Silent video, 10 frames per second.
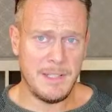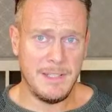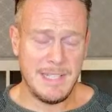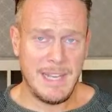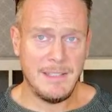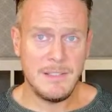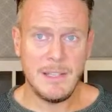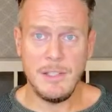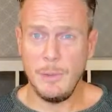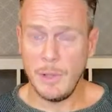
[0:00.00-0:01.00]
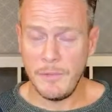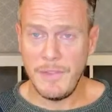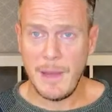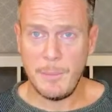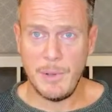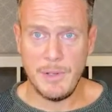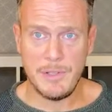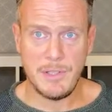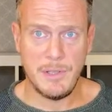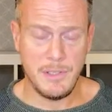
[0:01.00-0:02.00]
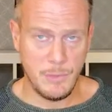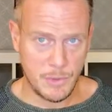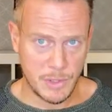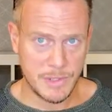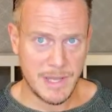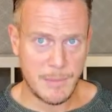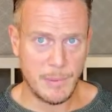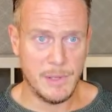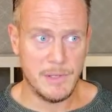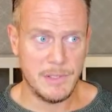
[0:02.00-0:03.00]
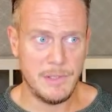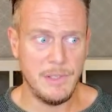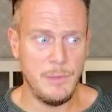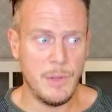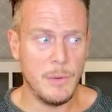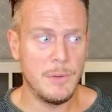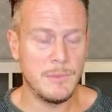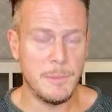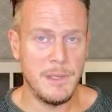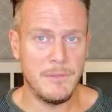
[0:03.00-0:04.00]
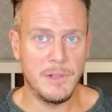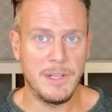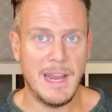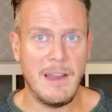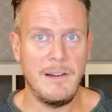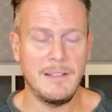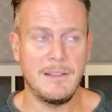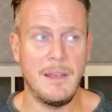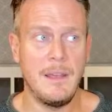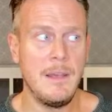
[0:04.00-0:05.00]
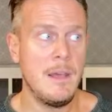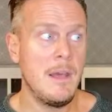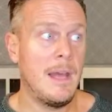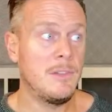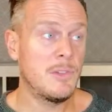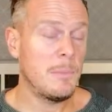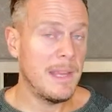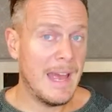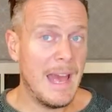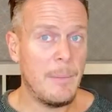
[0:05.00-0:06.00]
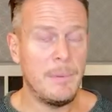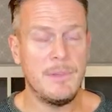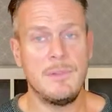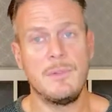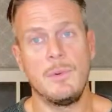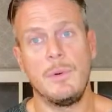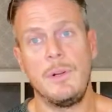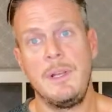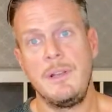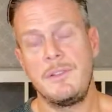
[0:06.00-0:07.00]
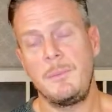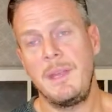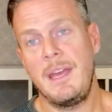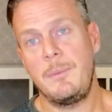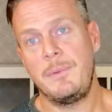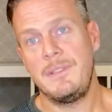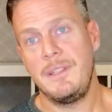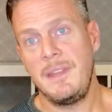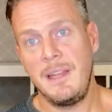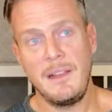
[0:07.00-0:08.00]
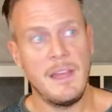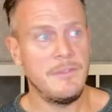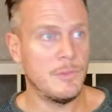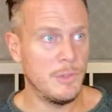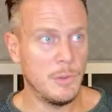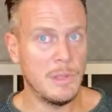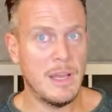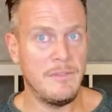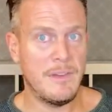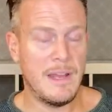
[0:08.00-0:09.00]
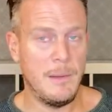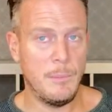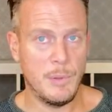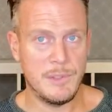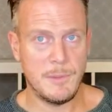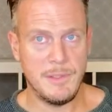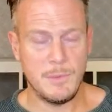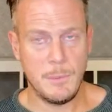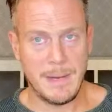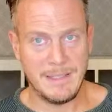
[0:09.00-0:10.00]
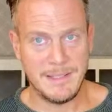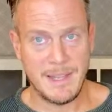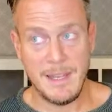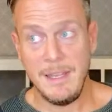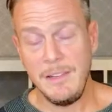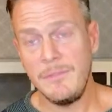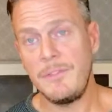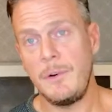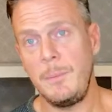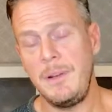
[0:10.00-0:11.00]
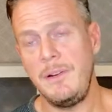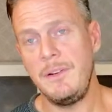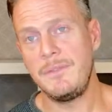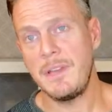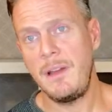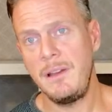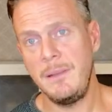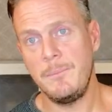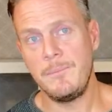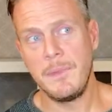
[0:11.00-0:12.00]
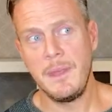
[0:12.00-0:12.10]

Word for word: intent, and you love that person and you trust that person and you know them to be of good character, and something happens, or something happens in their life or your life, and it puts them into a bad state, even for a period of time,